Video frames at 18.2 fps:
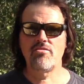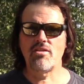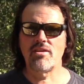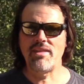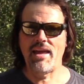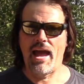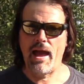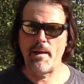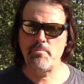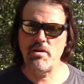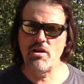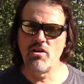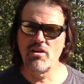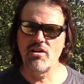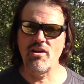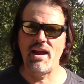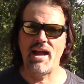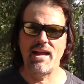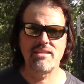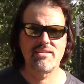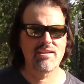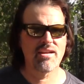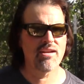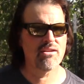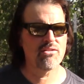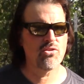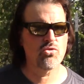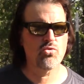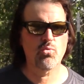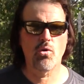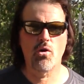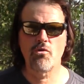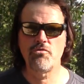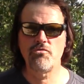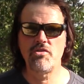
saw the Happy Hooker had 10 or 12